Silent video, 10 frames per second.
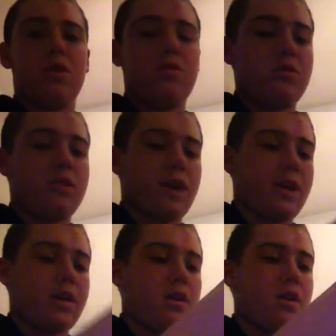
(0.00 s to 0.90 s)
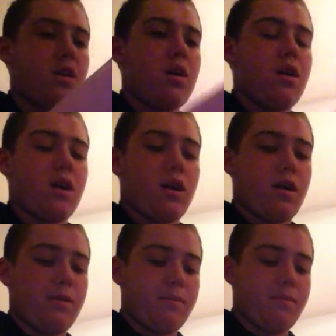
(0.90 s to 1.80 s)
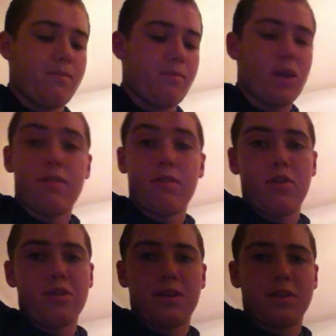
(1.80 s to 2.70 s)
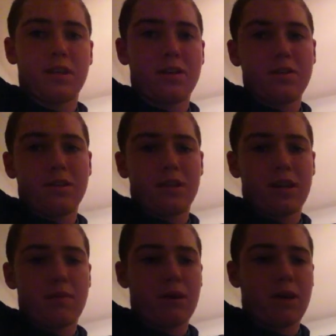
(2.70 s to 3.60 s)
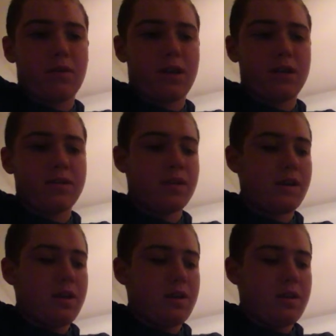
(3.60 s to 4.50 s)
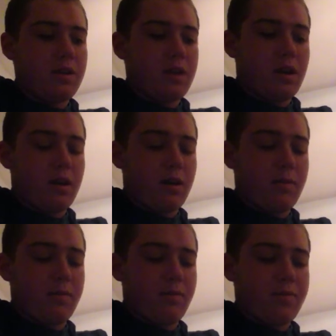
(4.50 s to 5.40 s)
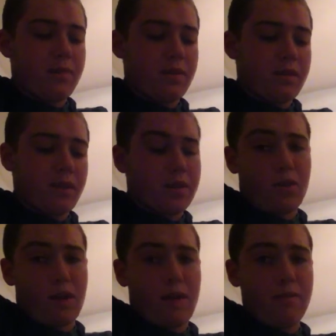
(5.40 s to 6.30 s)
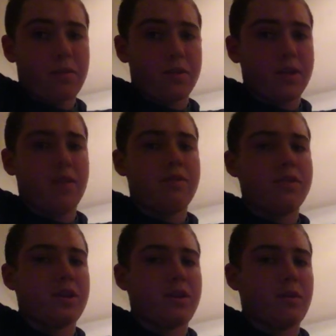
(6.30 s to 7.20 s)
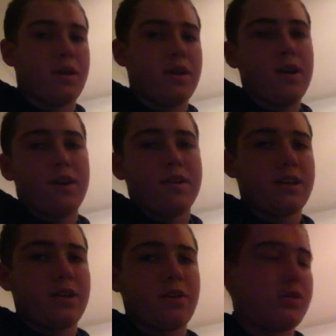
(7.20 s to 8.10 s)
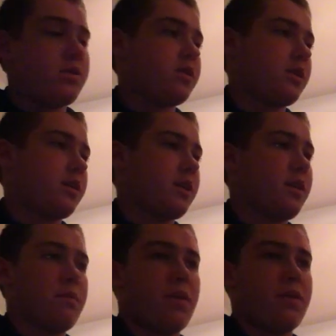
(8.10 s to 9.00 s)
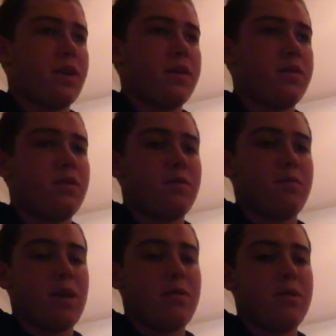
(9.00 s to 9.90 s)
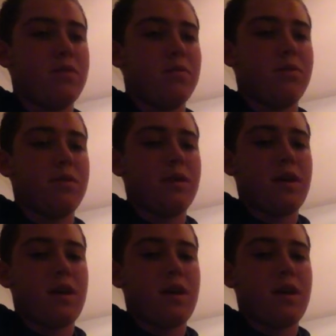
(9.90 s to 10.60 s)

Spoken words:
to use like whatever you're using. Say you're using 10-pound test. That's a little heavy for shad fishing, but say you were using 10-pound test, maybe use